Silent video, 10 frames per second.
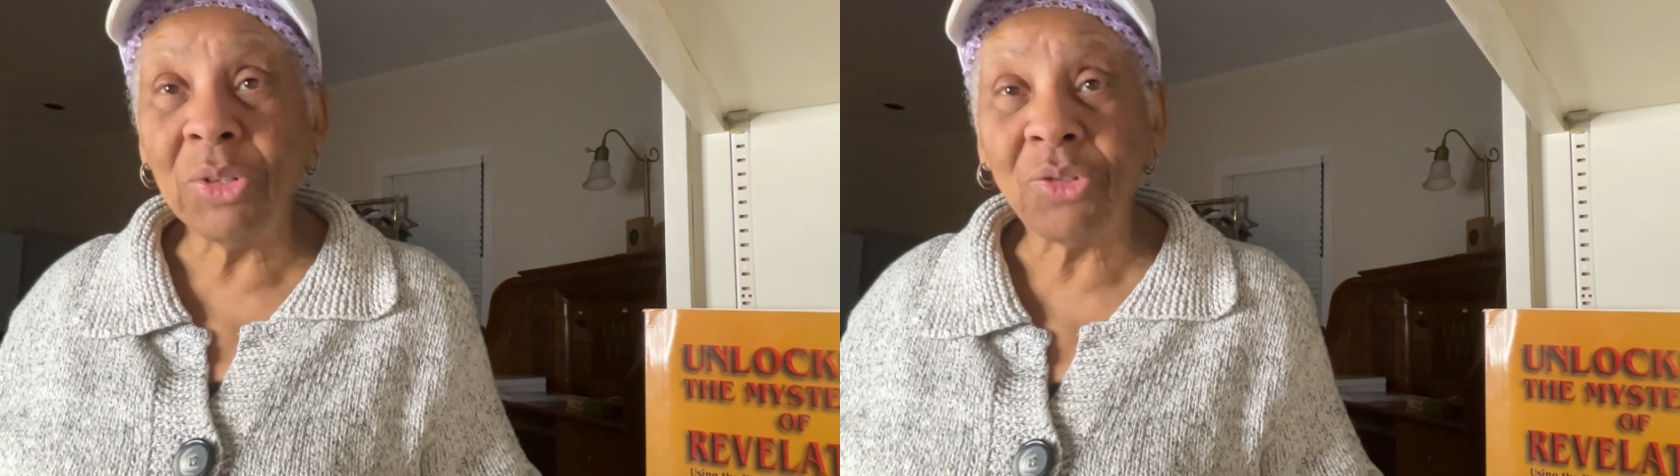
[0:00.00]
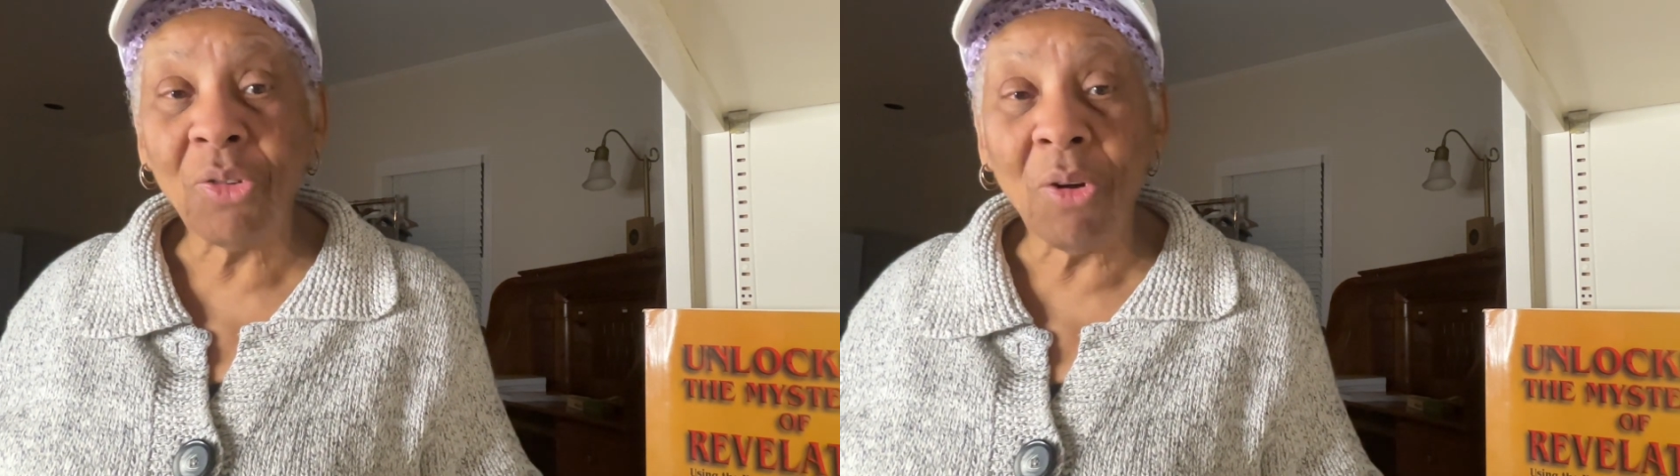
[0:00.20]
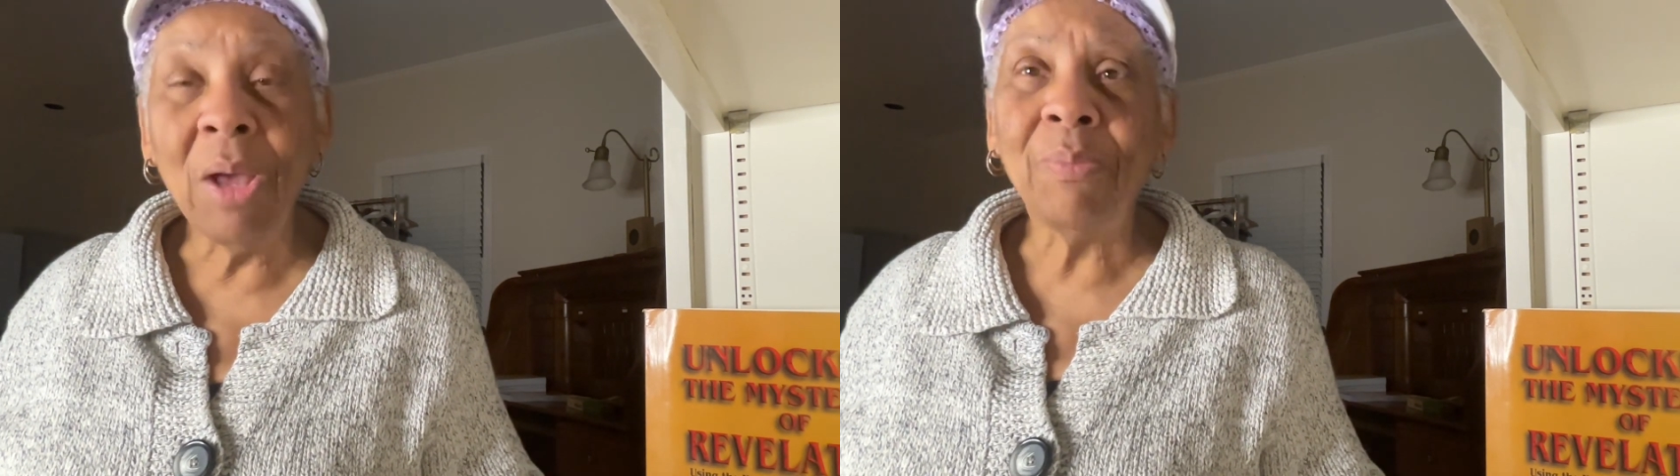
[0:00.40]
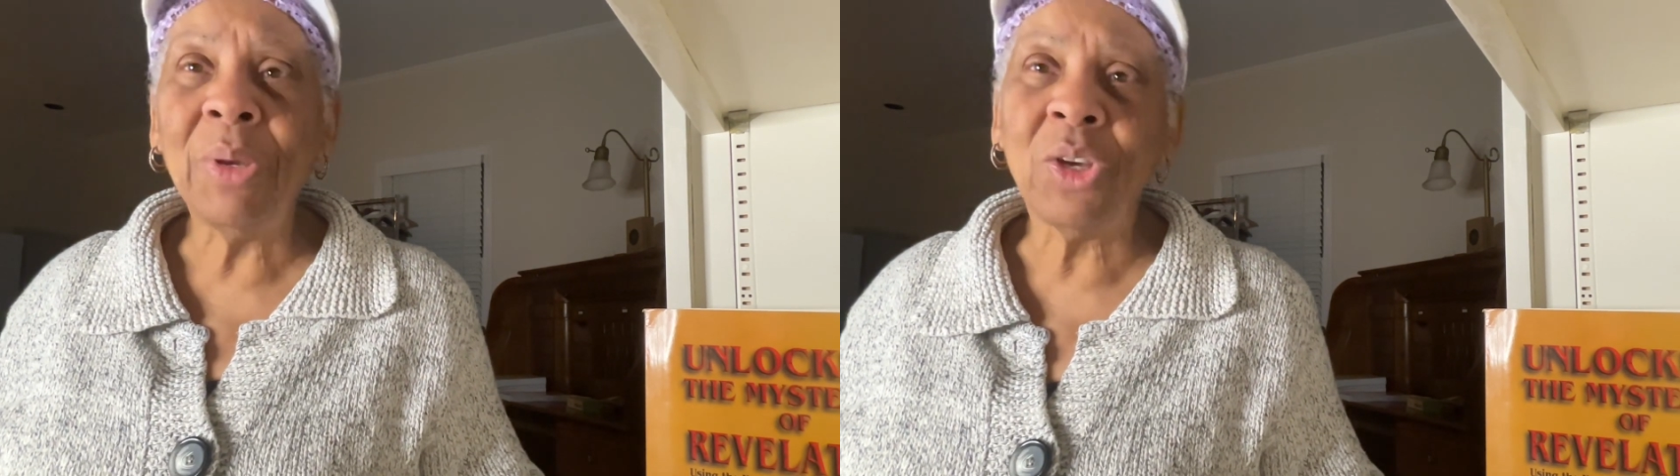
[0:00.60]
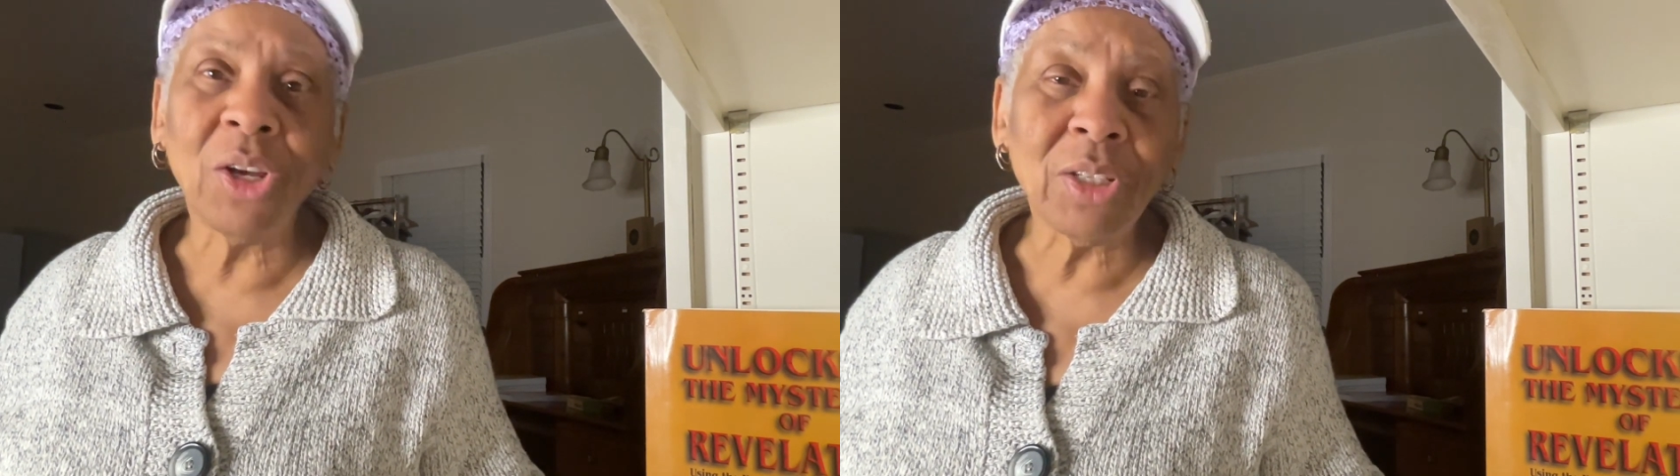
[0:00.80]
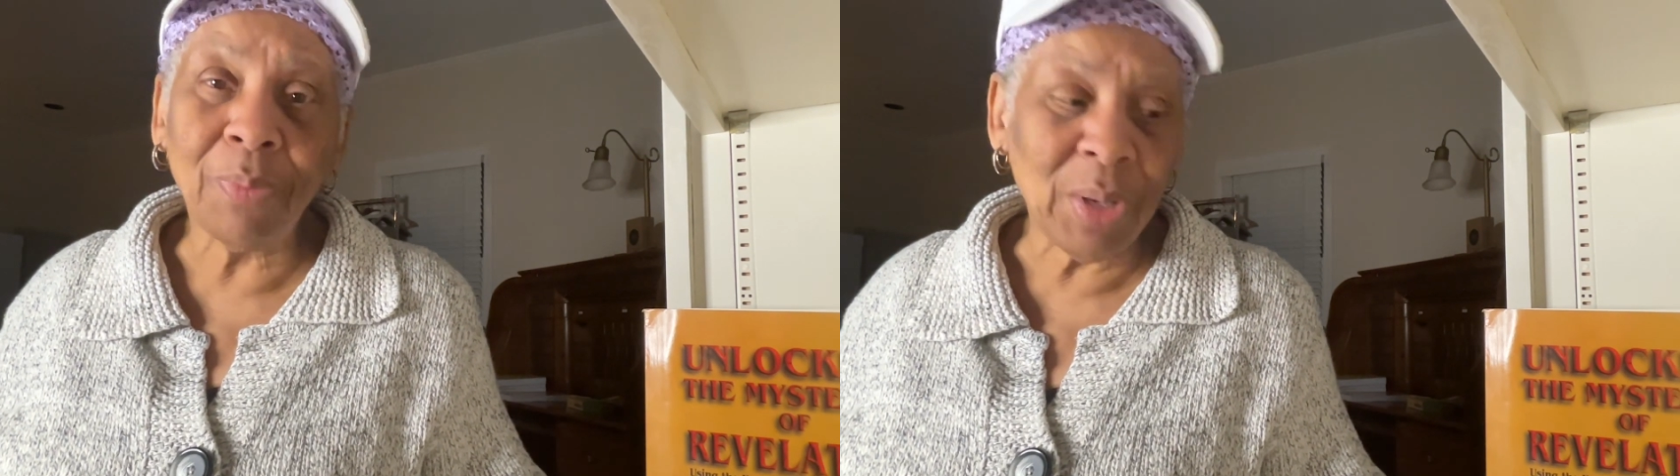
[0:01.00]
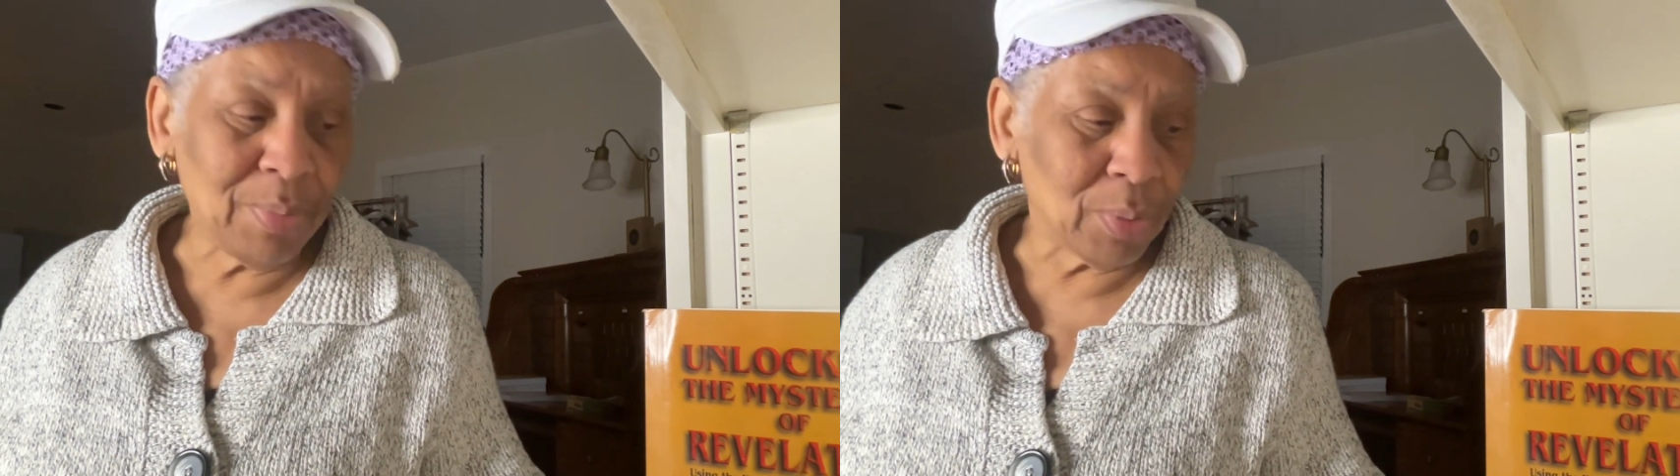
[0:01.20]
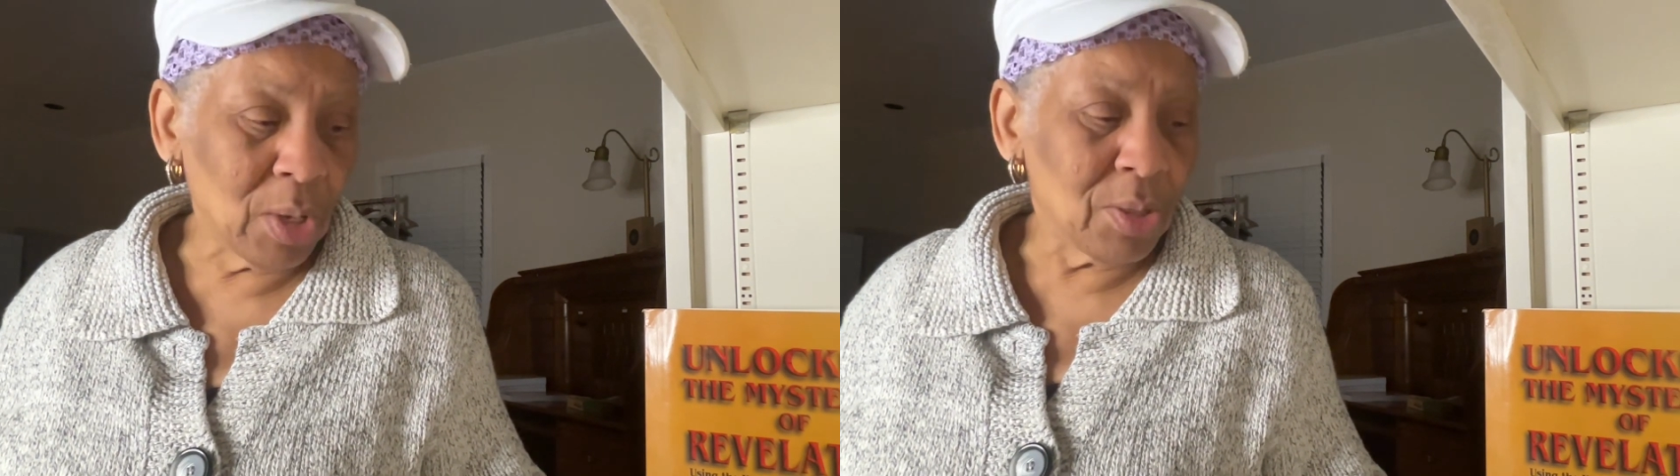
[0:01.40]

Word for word: destroy because of the people.